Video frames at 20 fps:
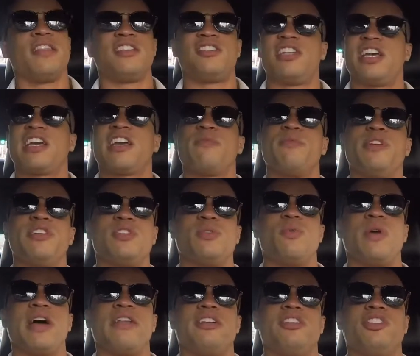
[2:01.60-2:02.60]
The second reason
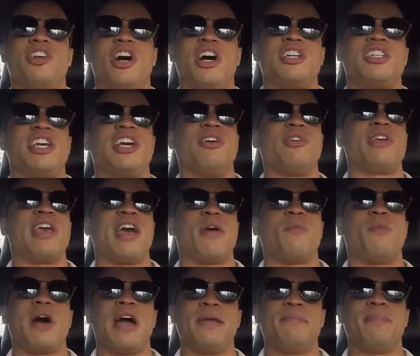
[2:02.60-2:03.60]
why the Dodge
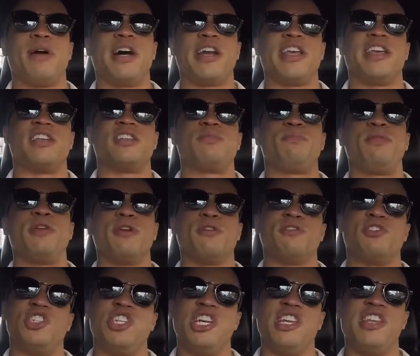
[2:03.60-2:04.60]
Hellcat widebody is
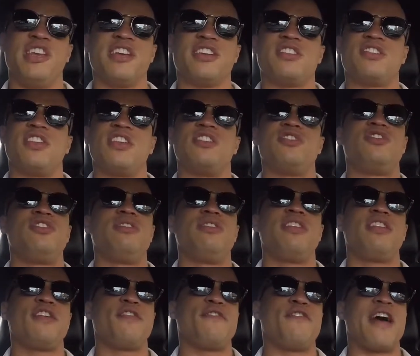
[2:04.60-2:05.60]
pure genius is due
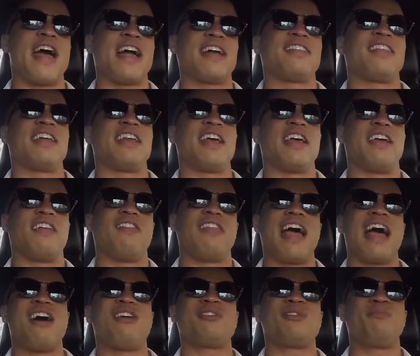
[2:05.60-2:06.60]
to the fact that it
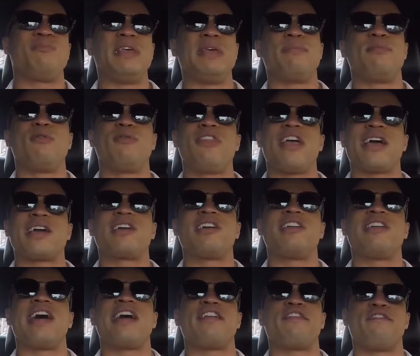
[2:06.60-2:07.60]
allows people that
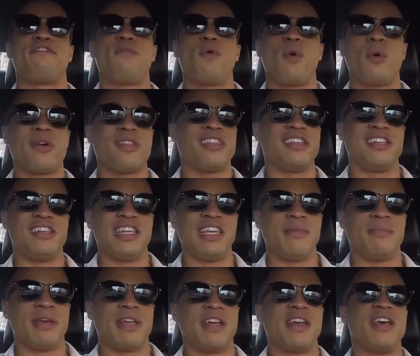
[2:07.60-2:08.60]
could not afford the
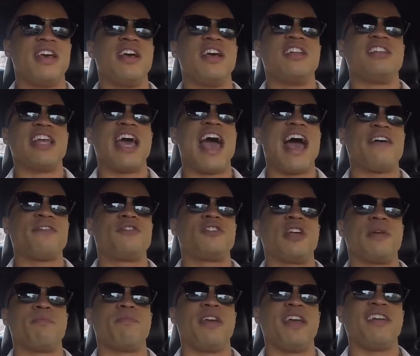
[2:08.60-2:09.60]
Demon to have
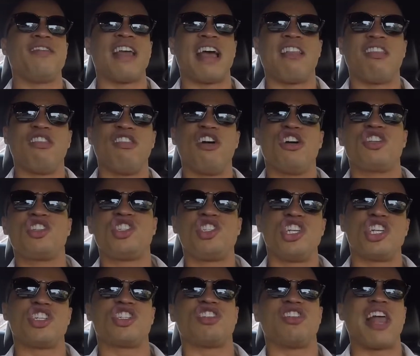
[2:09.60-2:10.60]
something that looks
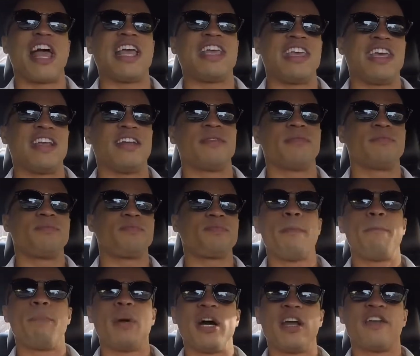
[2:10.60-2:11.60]
just like it,
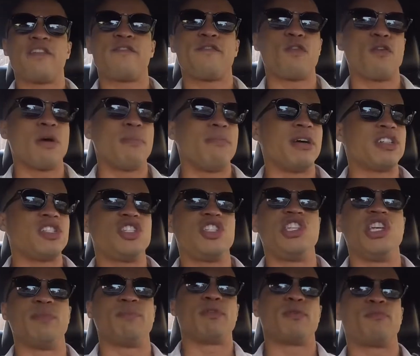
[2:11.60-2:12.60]
but for a much
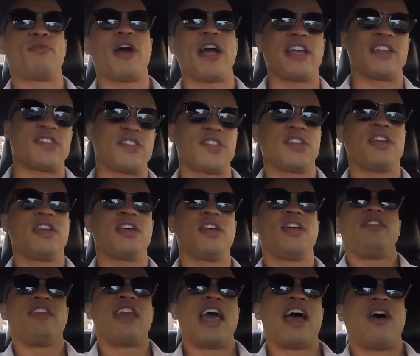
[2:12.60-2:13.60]
cheaper price.
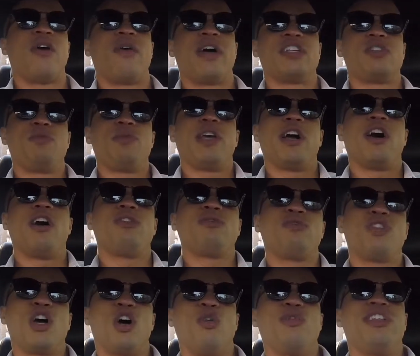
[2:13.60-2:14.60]
Now, as we all
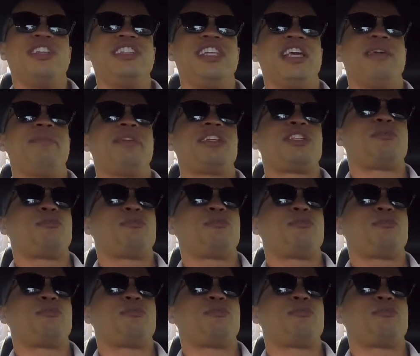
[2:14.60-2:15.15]
know, the Demon is